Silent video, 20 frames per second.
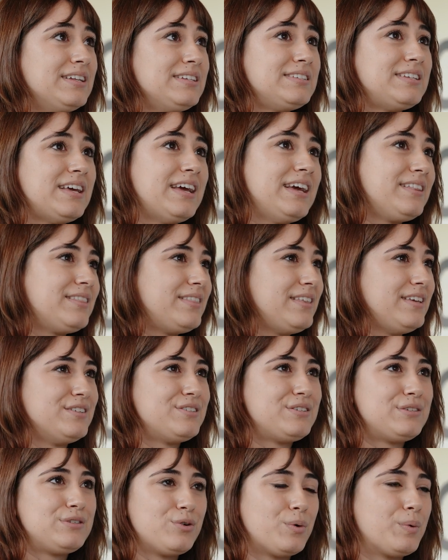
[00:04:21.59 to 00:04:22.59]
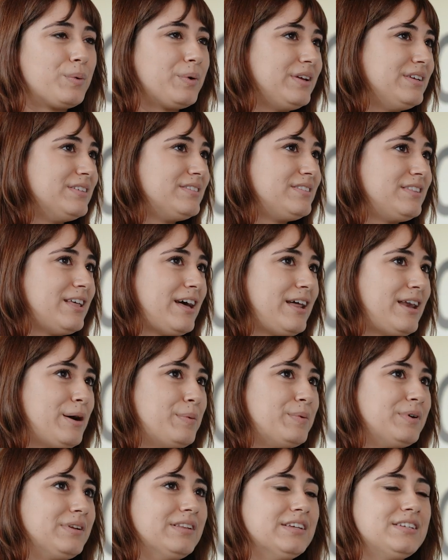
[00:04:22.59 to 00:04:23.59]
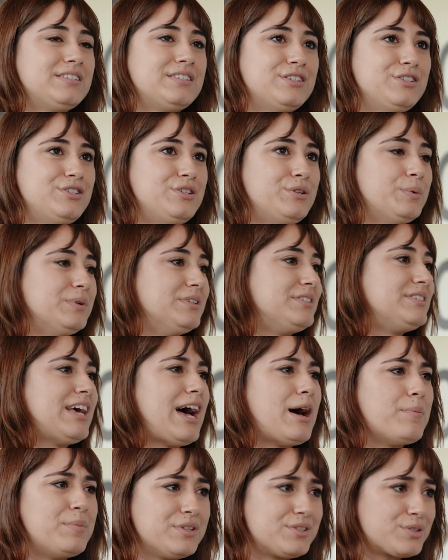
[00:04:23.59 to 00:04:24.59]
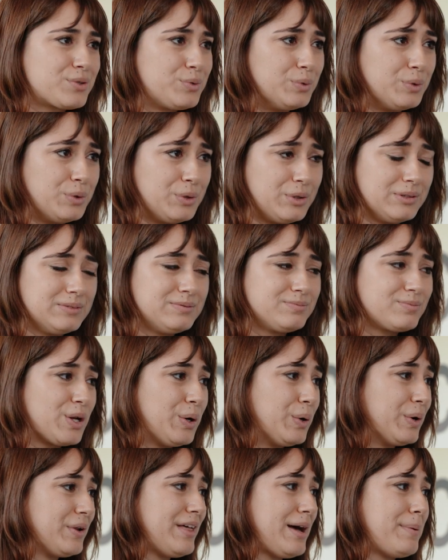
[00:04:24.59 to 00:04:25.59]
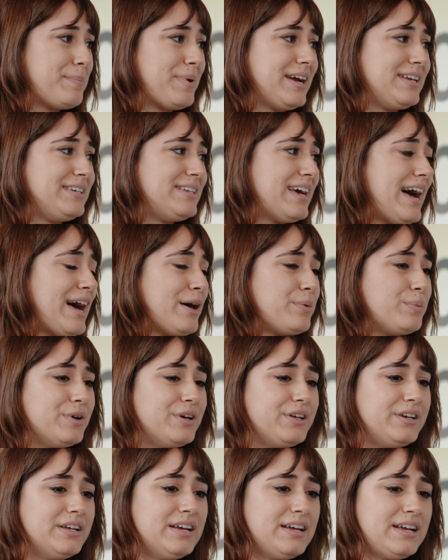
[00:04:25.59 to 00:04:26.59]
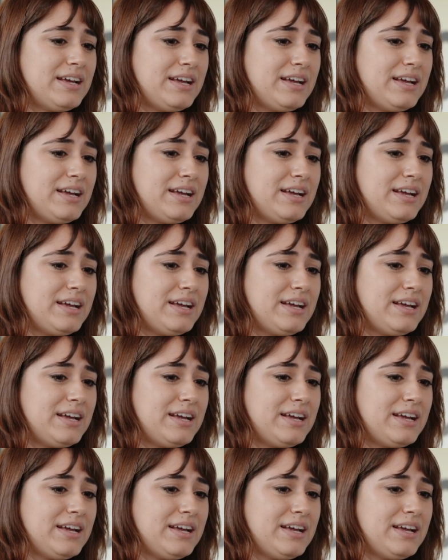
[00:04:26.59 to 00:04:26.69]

take these stories that I would listen to in Sabbath school, or that my dad would